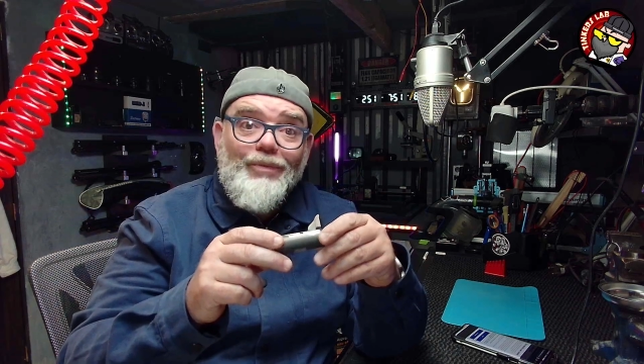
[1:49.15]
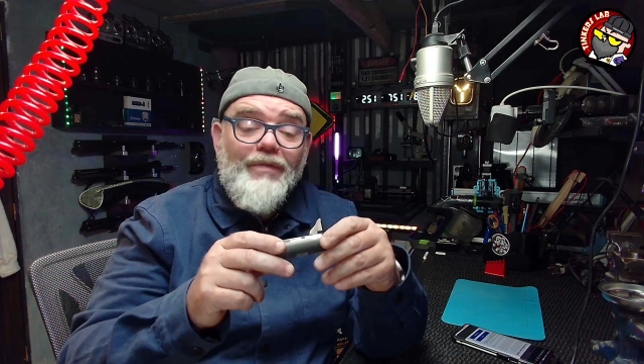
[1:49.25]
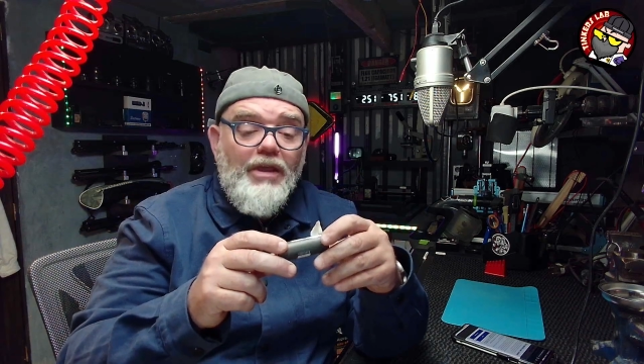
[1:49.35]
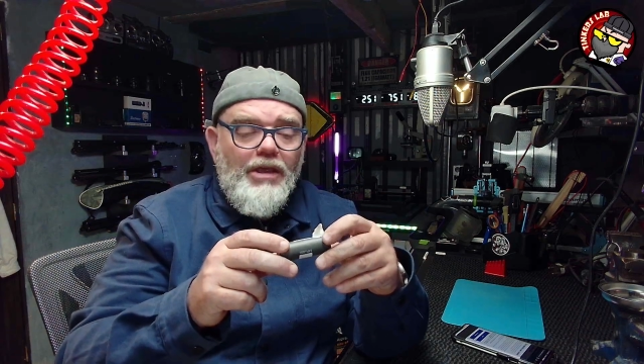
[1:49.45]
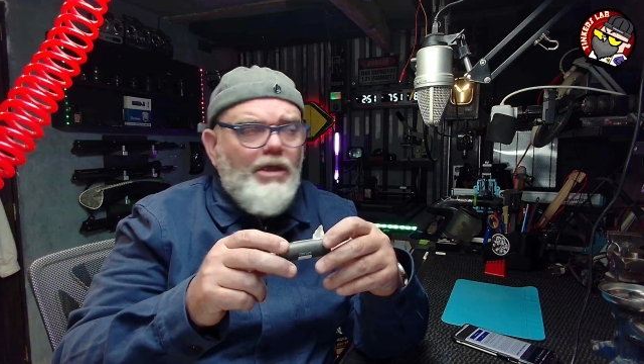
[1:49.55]

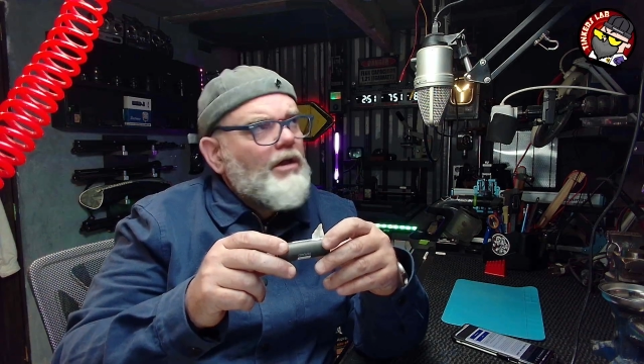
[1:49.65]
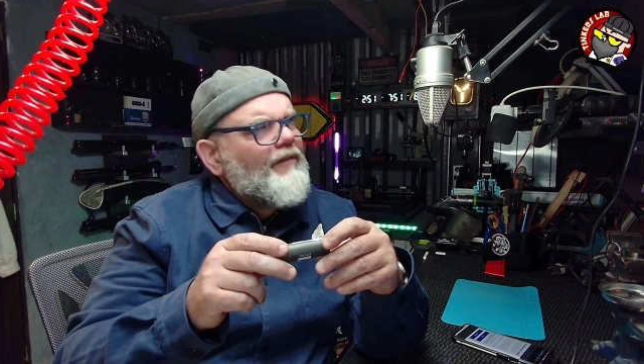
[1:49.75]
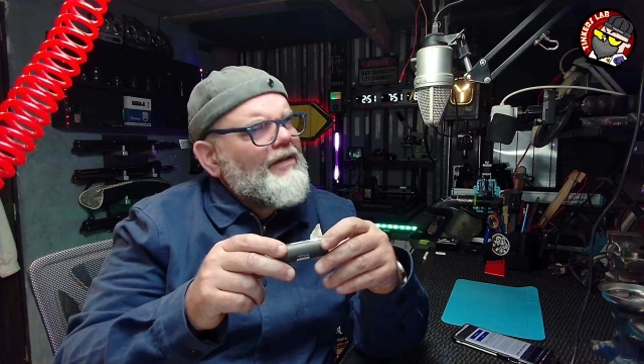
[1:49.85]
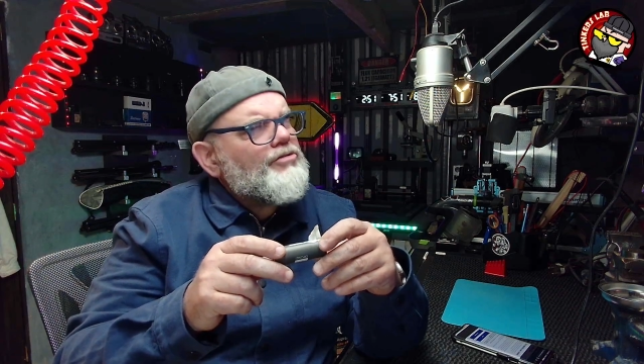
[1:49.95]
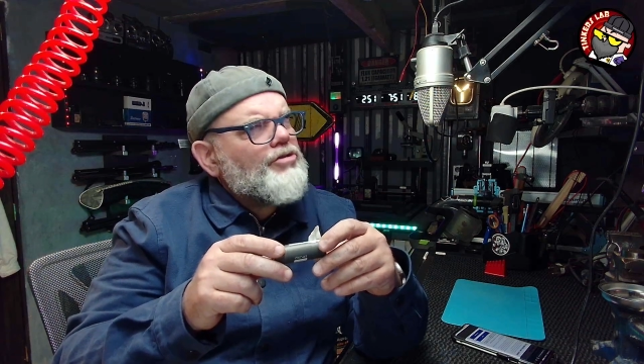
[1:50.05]
I
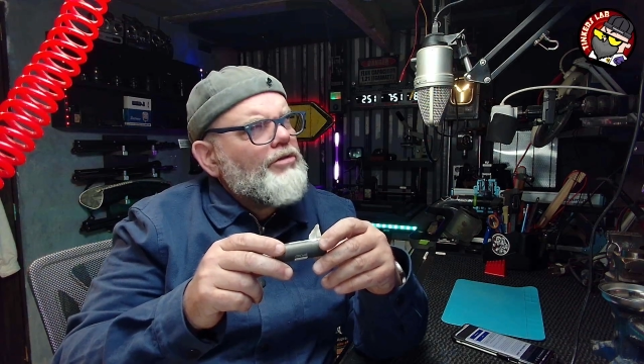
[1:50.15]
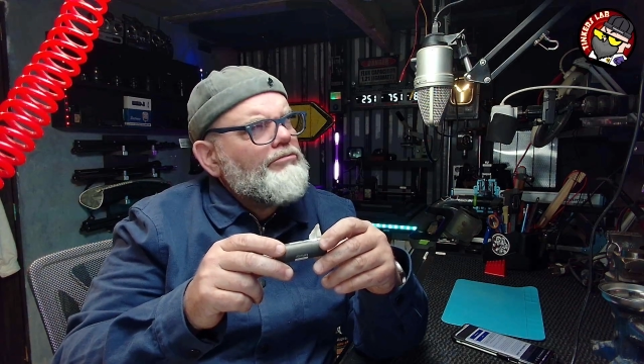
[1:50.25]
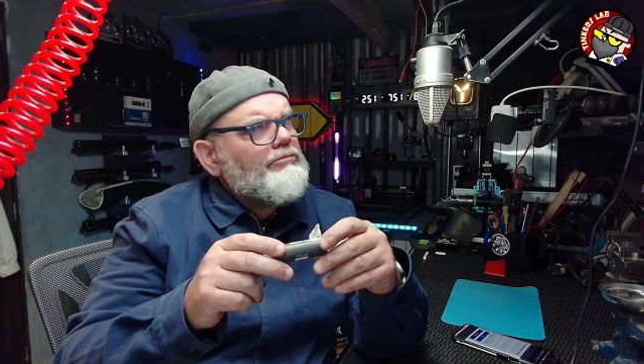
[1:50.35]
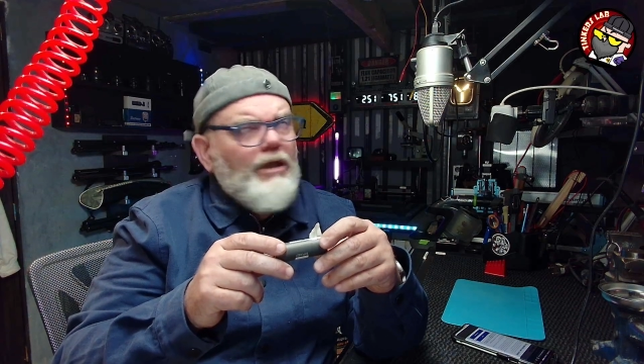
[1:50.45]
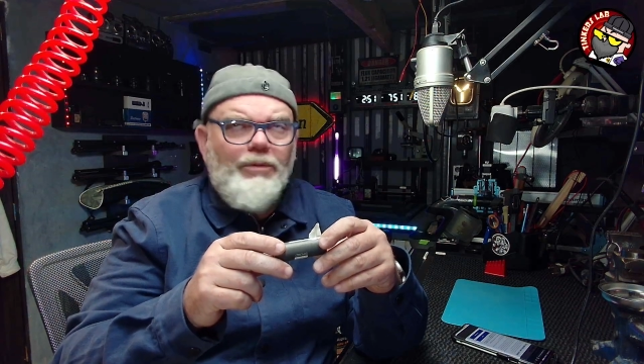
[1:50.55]
think it was new.
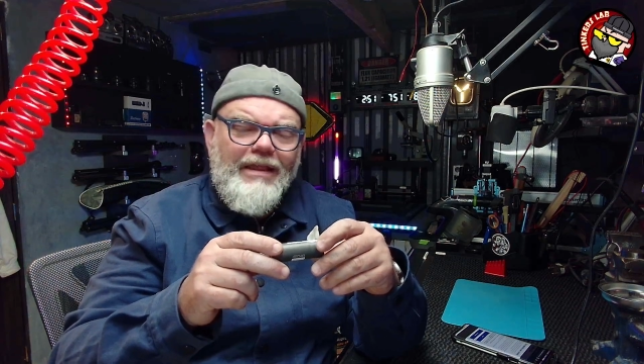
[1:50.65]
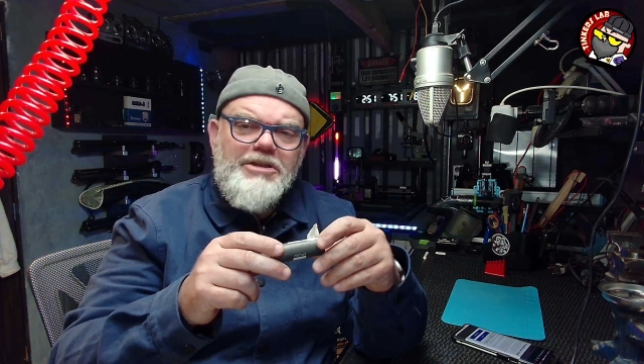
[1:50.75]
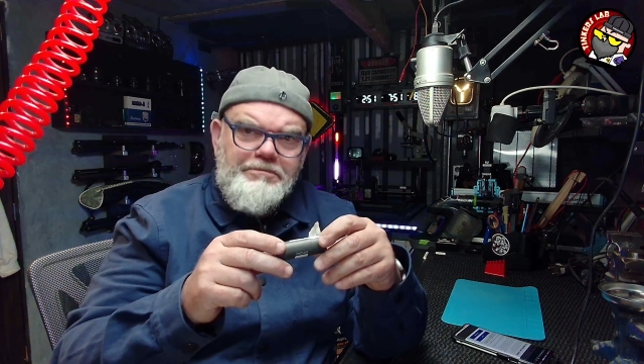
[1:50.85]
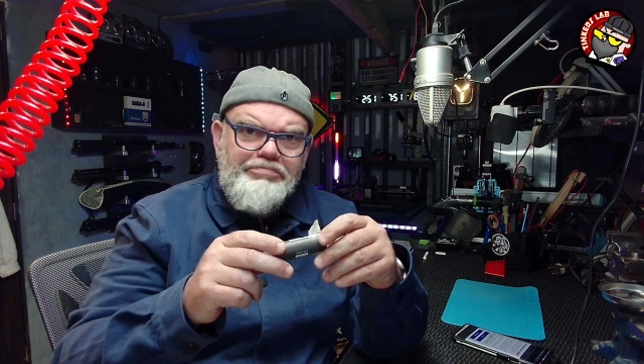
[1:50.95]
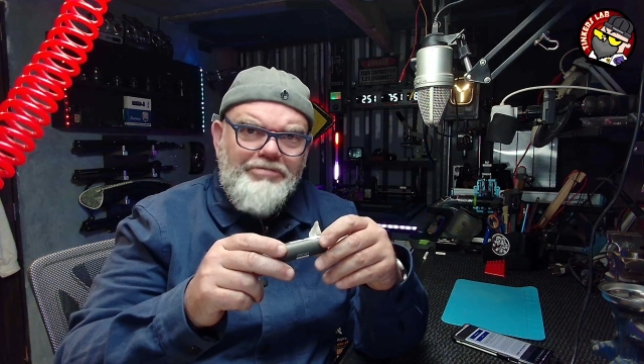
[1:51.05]
Anyway, that's
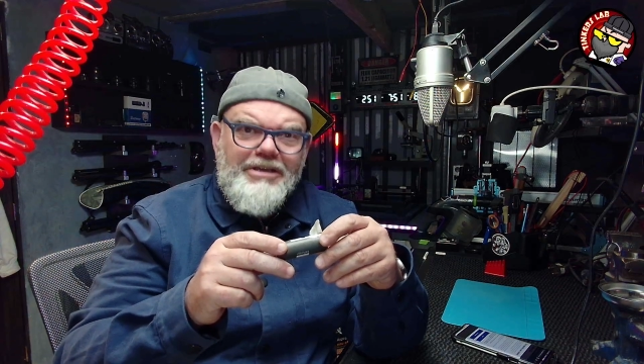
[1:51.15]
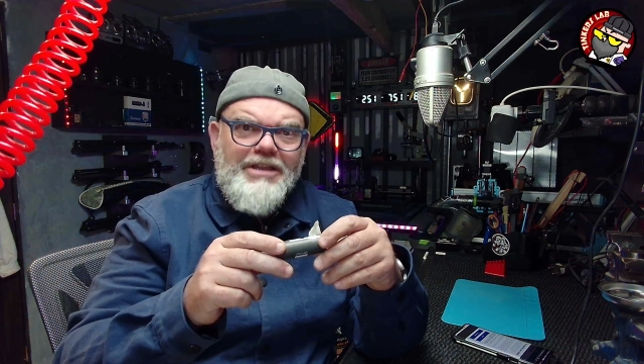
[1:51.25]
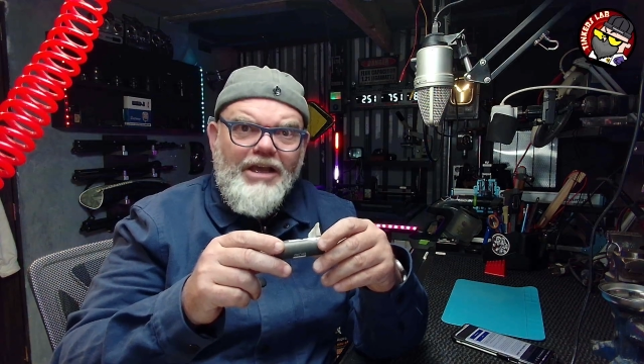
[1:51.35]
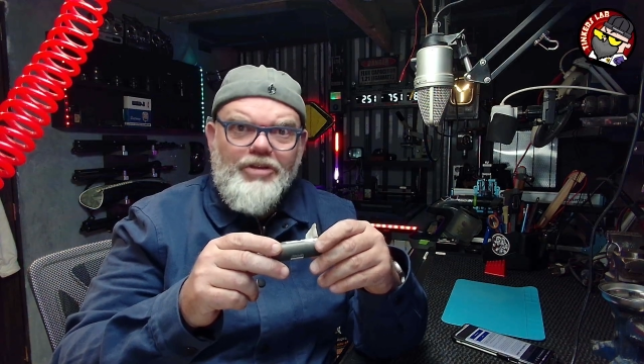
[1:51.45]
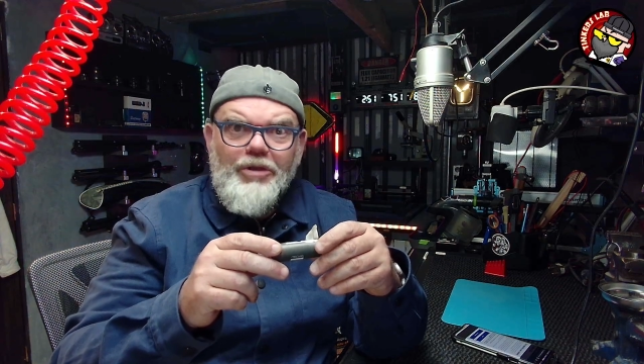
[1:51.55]
pretty
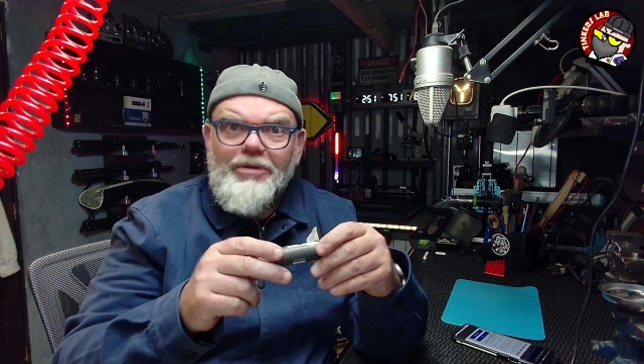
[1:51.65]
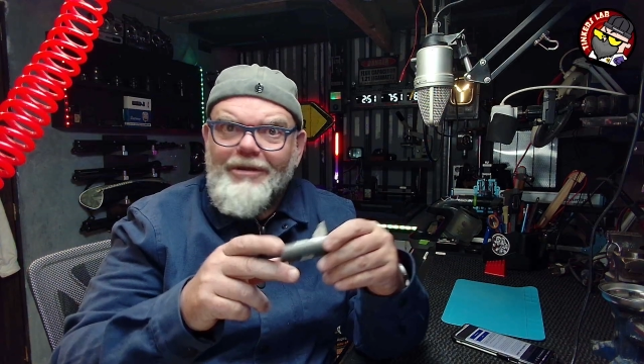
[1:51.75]
darn new.